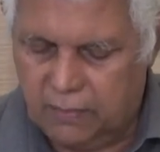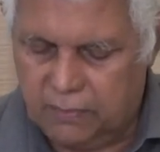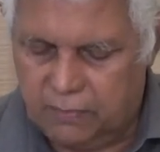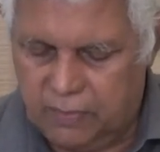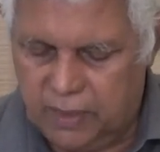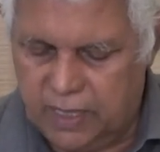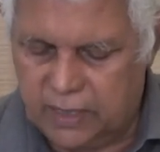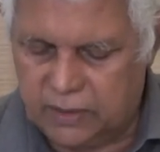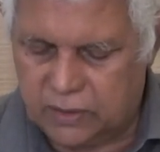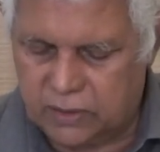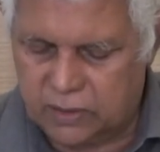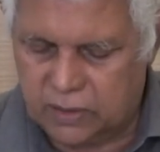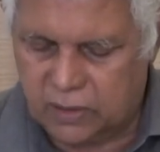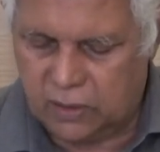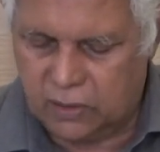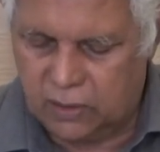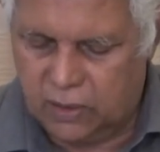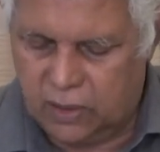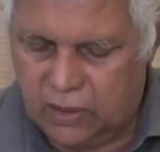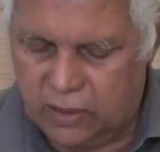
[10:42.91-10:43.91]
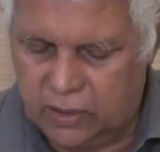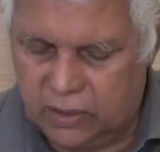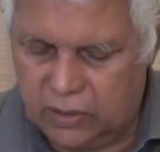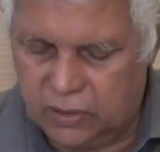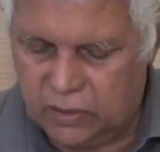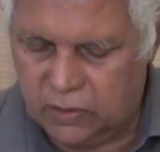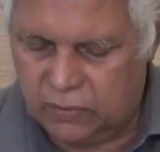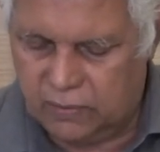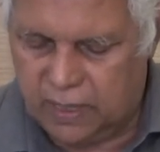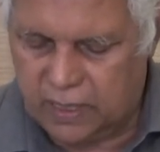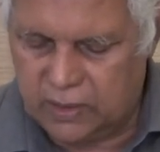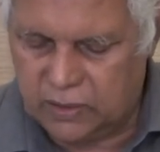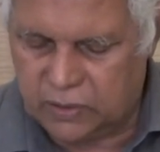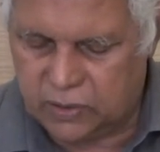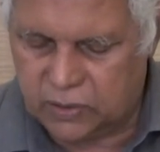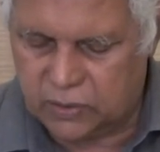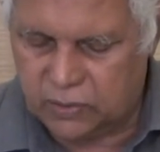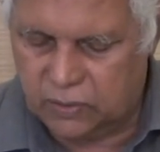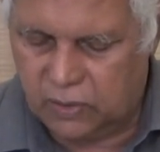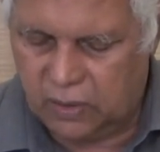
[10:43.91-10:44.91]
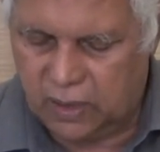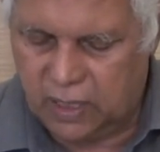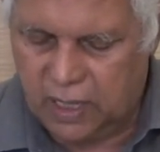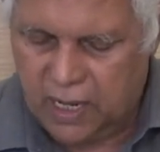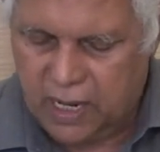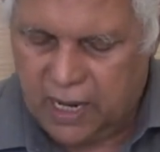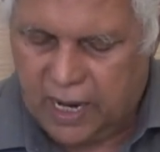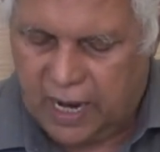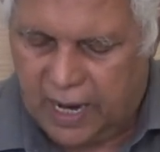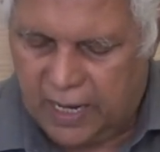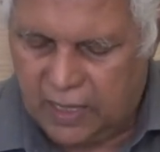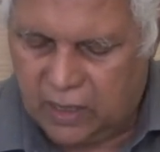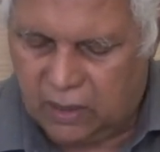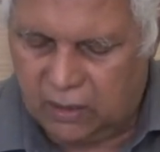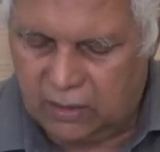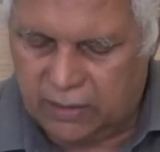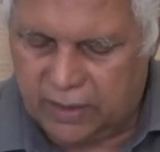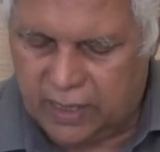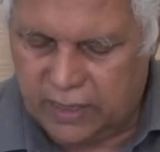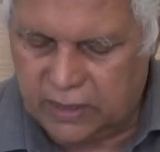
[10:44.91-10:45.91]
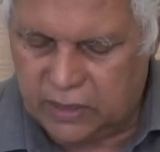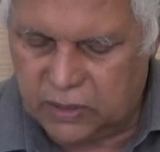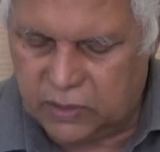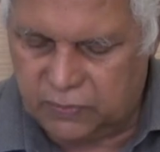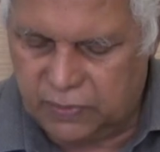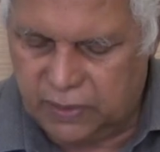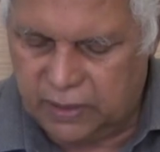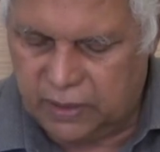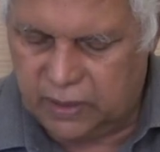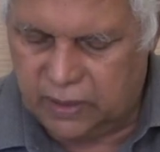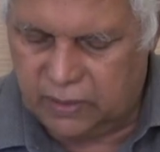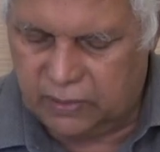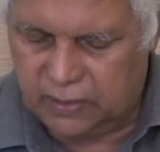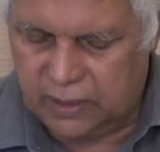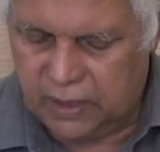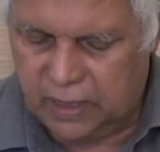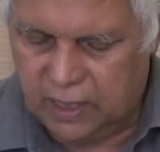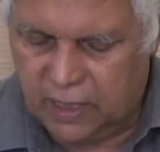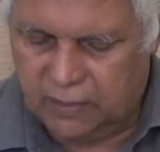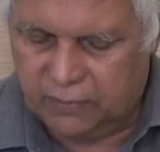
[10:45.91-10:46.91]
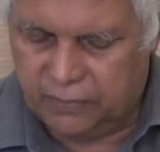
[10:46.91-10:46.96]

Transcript: Bless the Lord, O my soul, and all that is within me.